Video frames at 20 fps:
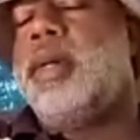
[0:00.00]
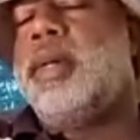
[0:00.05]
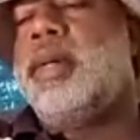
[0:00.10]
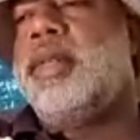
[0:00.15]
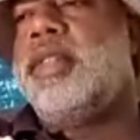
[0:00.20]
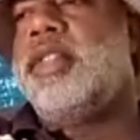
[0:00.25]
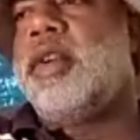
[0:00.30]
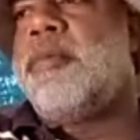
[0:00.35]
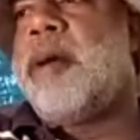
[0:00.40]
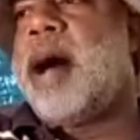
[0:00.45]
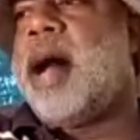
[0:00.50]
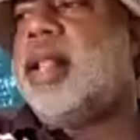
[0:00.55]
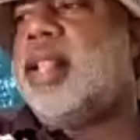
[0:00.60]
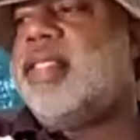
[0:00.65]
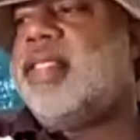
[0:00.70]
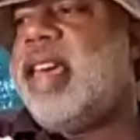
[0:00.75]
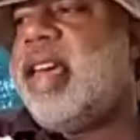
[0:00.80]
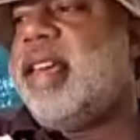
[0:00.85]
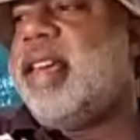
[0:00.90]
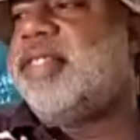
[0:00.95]
So
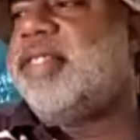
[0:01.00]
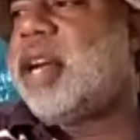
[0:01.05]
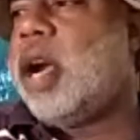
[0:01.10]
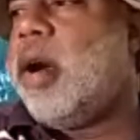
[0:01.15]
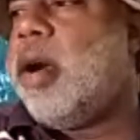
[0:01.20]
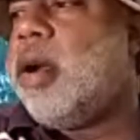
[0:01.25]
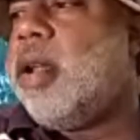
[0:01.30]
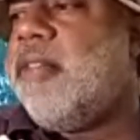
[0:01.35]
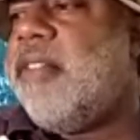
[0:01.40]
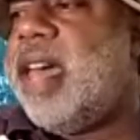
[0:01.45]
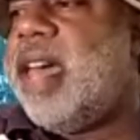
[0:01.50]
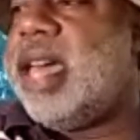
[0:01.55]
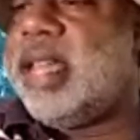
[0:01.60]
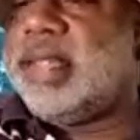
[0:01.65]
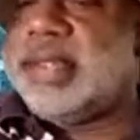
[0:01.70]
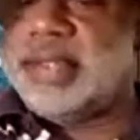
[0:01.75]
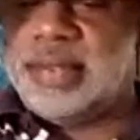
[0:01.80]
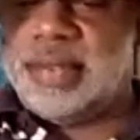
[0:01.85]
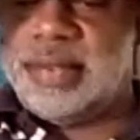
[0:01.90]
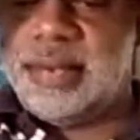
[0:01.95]
politics, current
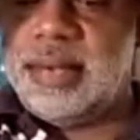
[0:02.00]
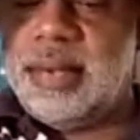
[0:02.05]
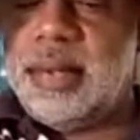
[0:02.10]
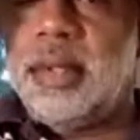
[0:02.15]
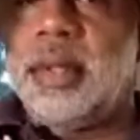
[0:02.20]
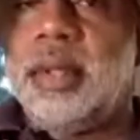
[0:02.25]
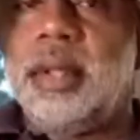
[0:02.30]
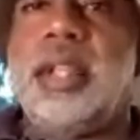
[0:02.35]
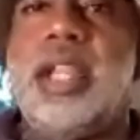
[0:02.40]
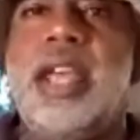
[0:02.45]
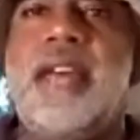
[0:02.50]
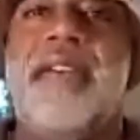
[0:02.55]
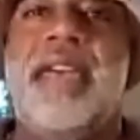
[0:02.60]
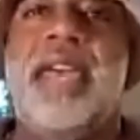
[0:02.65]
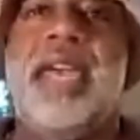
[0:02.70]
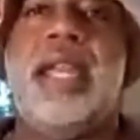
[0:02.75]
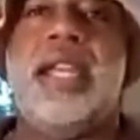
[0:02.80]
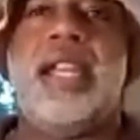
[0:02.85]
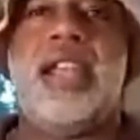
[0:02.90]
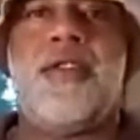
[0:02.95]
events,
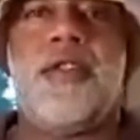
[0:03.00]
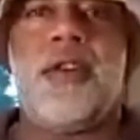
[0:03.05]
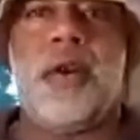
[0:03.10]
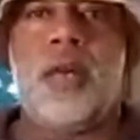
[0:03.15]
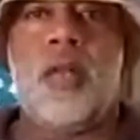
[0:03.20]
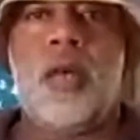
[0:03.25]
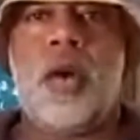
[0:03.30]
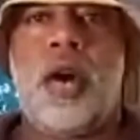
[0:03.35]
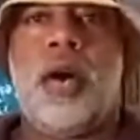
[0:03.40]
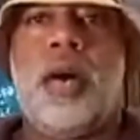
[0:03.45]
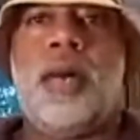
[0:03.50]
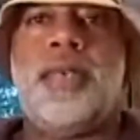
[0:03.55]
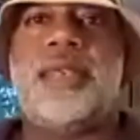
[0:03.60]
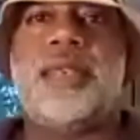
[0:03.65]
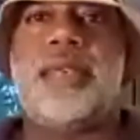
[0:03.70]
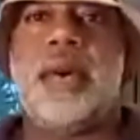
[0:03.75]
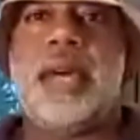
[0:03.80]
living in different worlds.